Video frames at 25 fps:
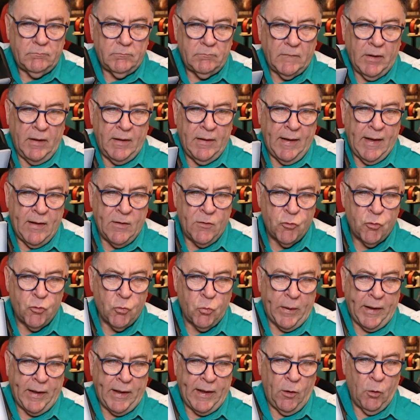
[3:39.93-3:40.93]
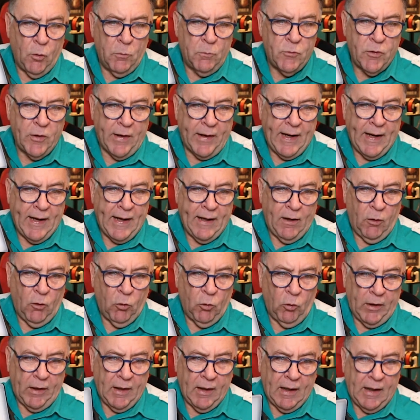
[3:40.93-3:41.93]
and then swing it up to the
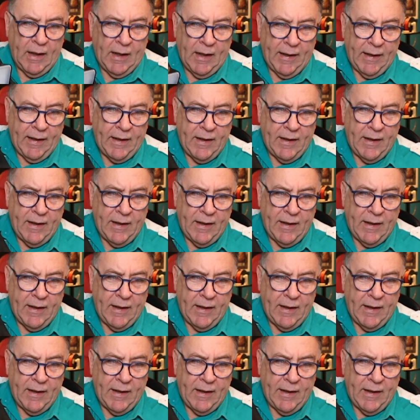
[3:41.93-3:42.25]
angle you like.